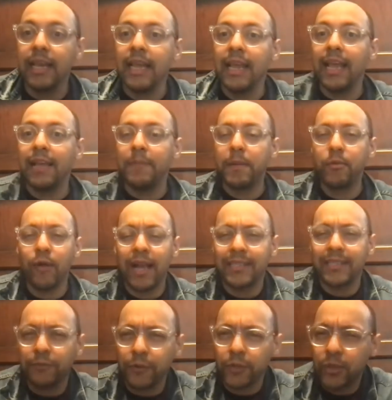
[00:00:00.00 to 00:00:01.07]
And people were
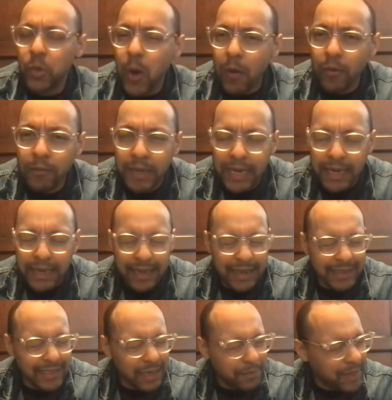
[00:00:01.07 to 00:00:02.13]
asking for 2-hour
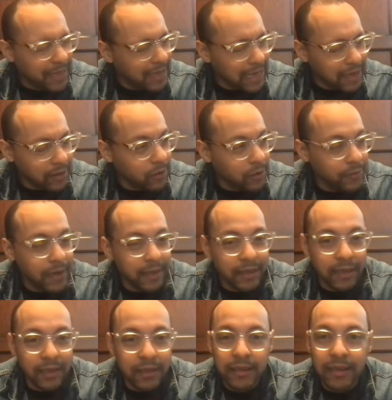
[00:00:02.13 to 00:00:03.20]
meetings. And I'm thinking, I don't know if
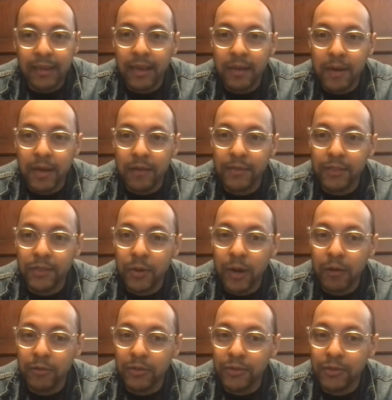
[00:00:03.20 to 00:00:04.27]
anything good can come out of a
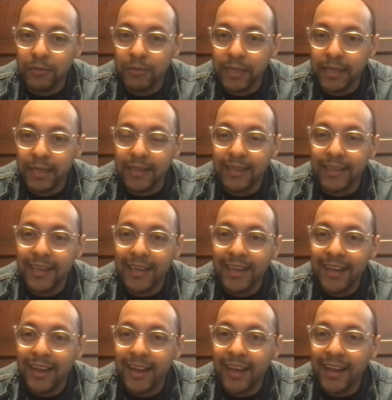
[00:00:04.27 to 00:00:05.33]
2-hour Zoom meeting.
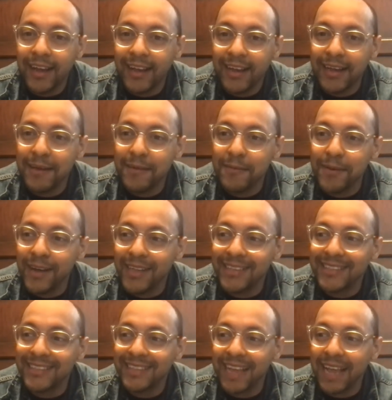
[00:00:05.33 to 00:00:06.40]

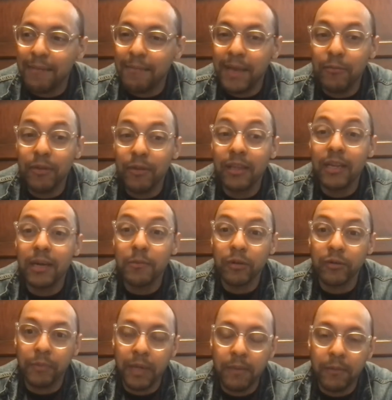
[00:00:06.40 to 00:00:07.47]
But I met with a number
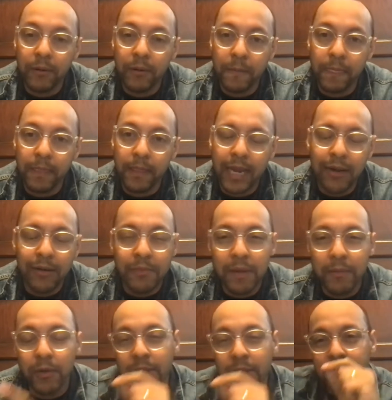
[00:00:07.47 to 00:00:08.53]
of people. And I
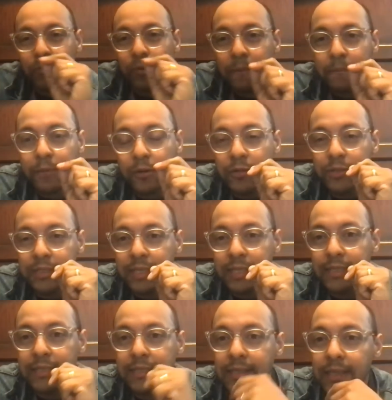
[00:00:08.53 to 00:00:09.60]
remember this one
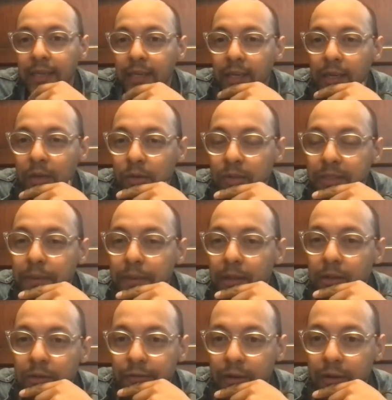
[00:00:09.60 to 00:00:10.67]
person who was a
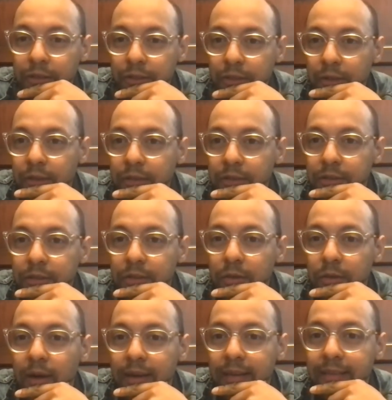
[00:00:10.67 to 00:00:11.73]
pillar of our church who
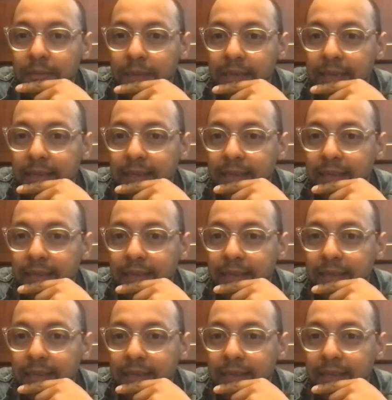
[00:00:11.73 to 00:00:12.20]
wanted to meet.